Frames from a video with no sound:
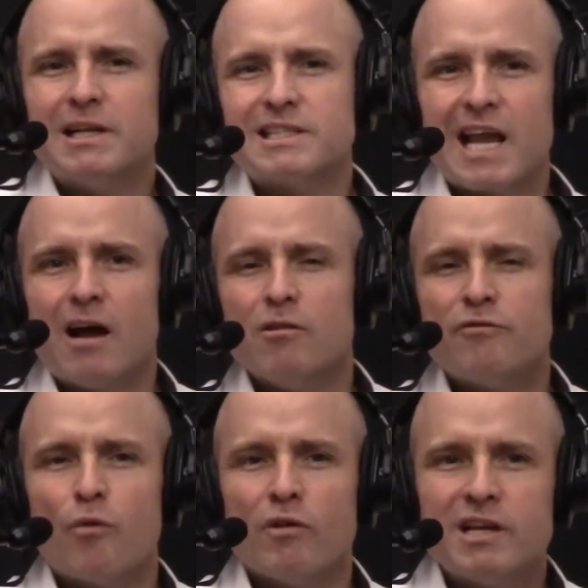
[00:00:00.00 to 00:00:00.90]
is
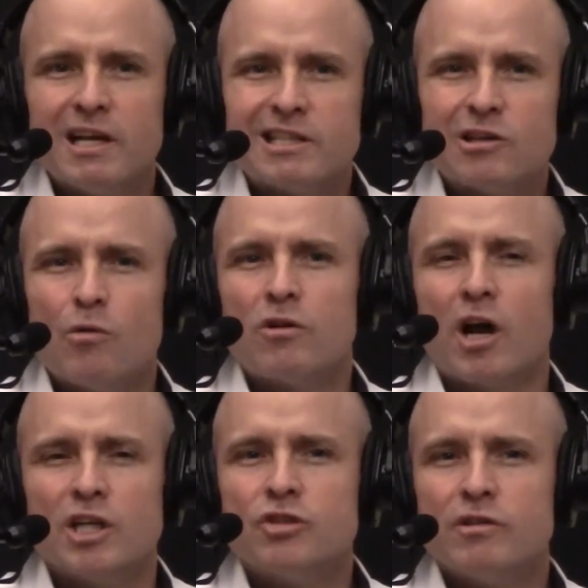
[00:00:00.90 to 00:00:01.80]
California its own
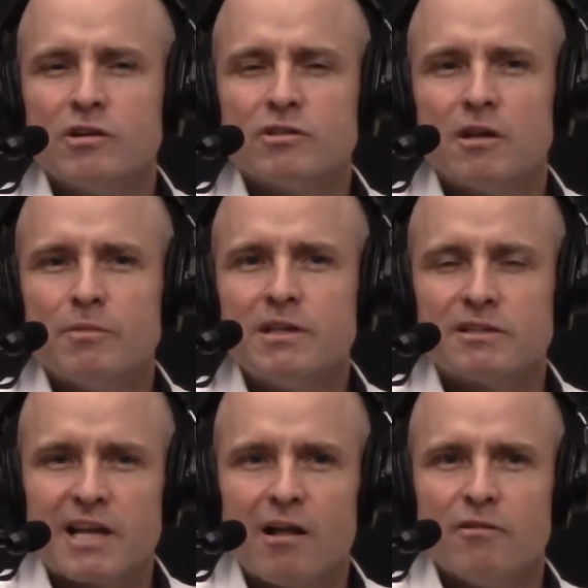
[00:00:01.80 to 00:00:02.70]
country or something?
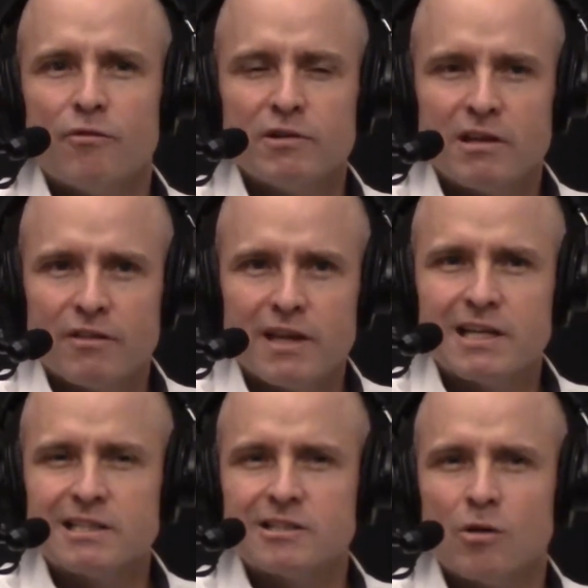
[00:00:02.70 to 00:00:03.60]
Does California
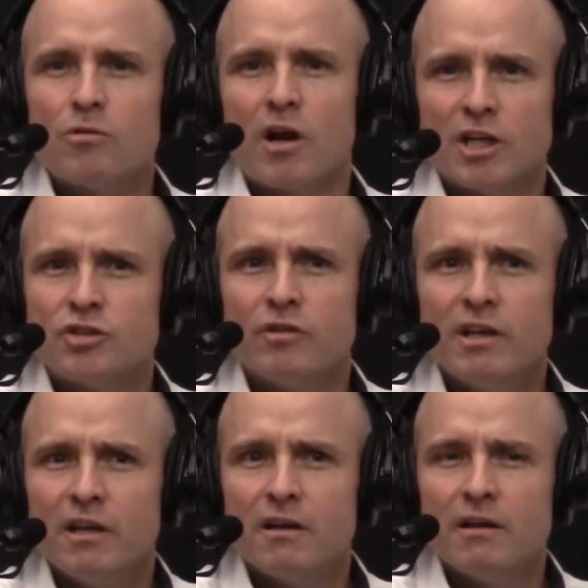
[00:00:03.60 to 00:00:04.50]
think it's its own
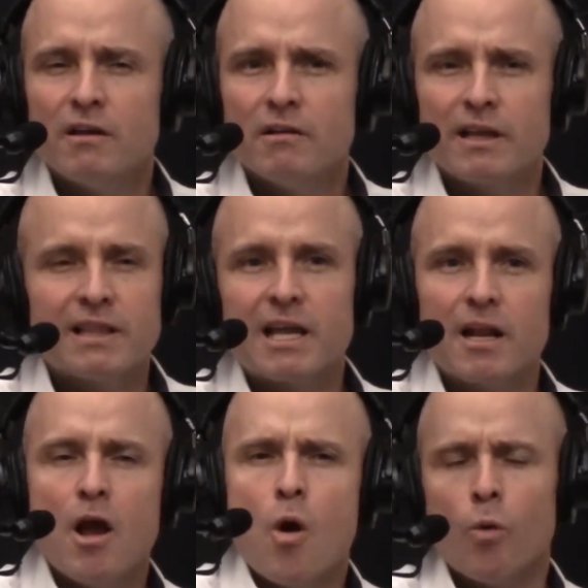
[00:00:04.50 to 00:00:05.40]
country? Like
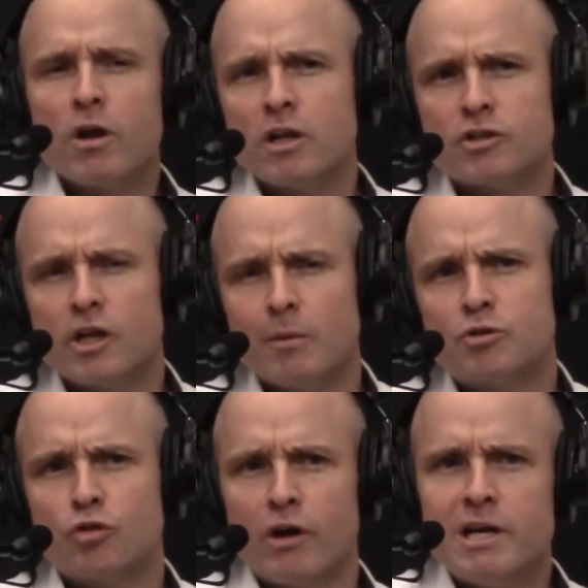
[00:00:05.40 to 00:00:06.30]
we're going to set up
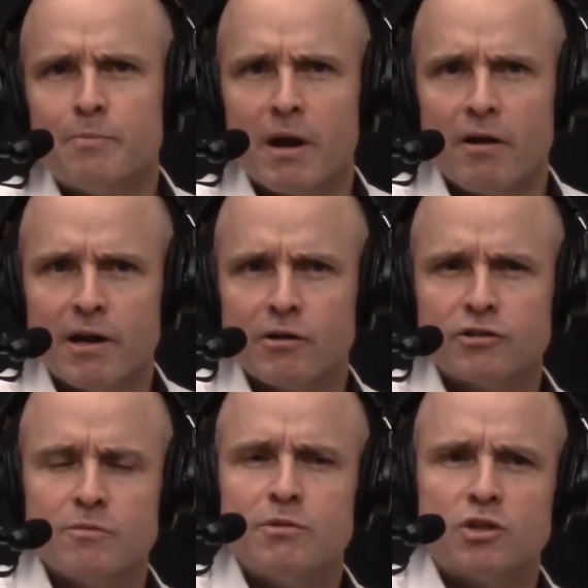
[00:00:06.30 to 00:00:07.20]
trade
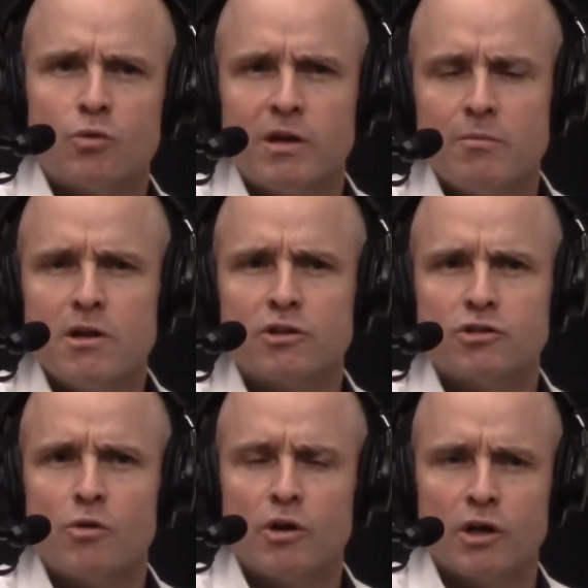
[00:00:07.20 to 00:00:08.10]
barriers in between
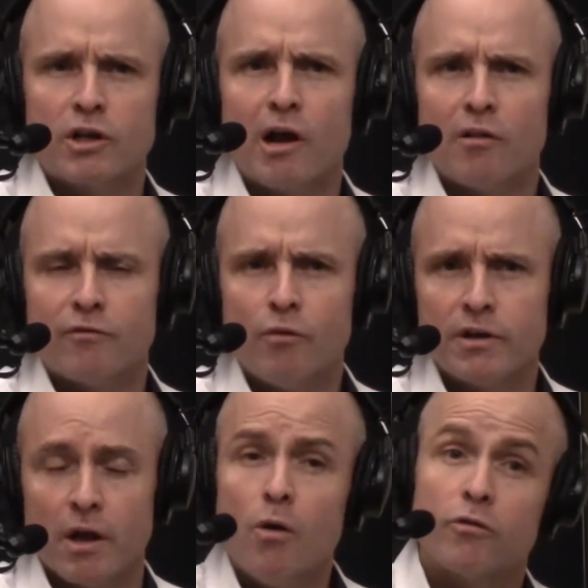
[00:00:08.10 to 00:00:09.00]
Minnesota and
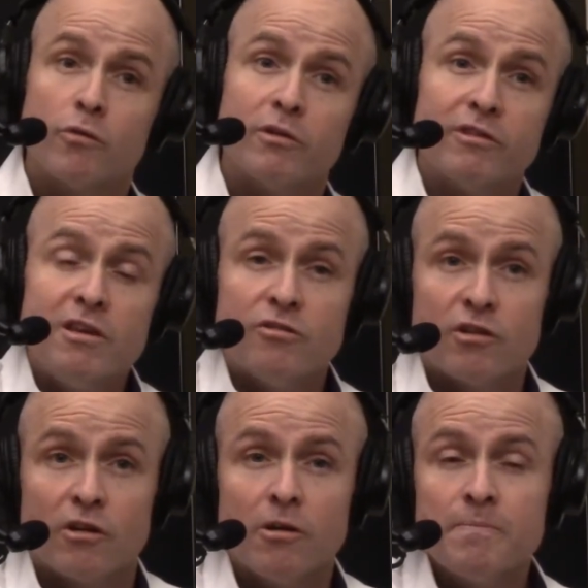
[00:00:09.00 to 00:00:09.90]
California. Oh, so it's
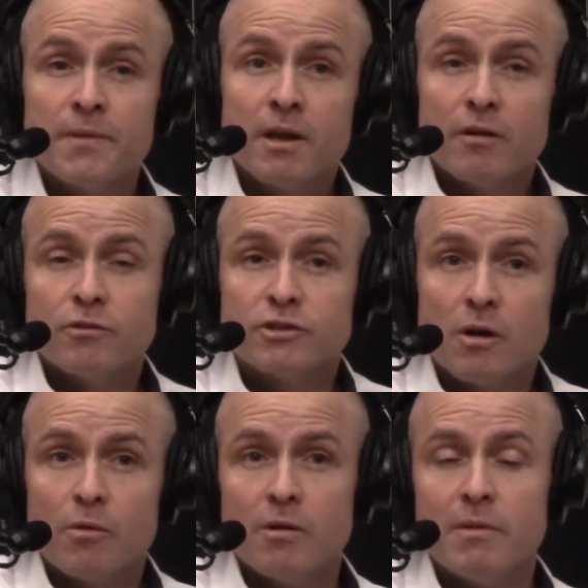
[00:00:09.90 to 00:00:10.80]
easier for
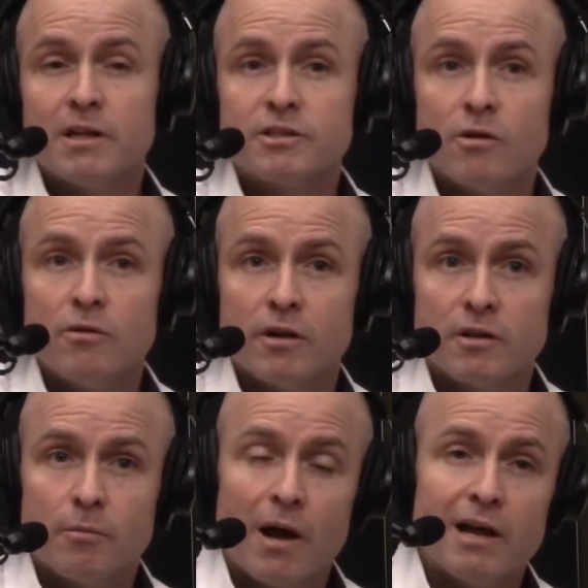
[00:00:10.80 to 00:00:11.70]
someone in Minnesota
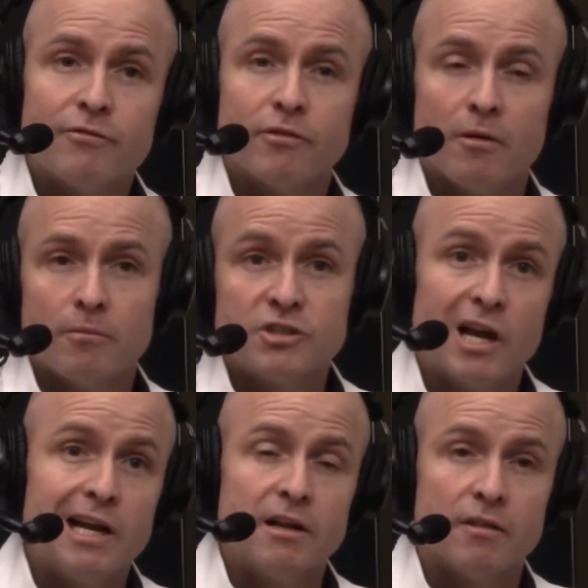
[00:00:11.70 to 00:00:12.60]
to buy from
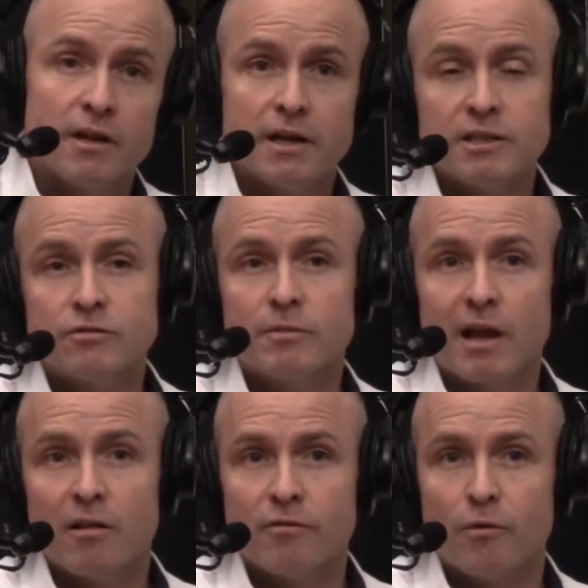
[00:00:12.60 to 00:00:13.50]
China than it is from
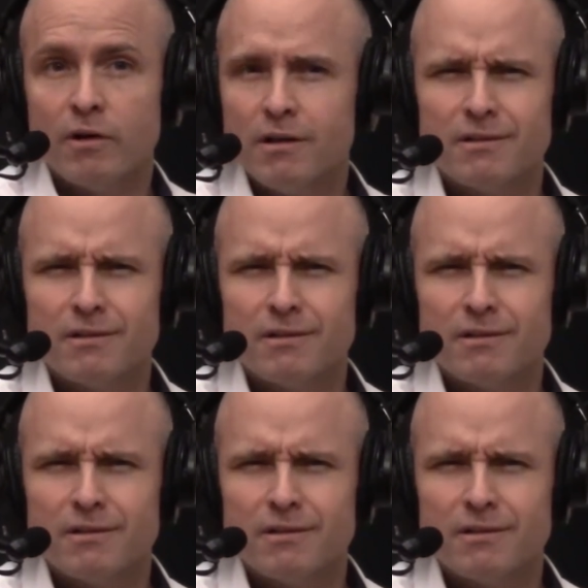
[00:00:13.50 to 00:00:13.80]
California?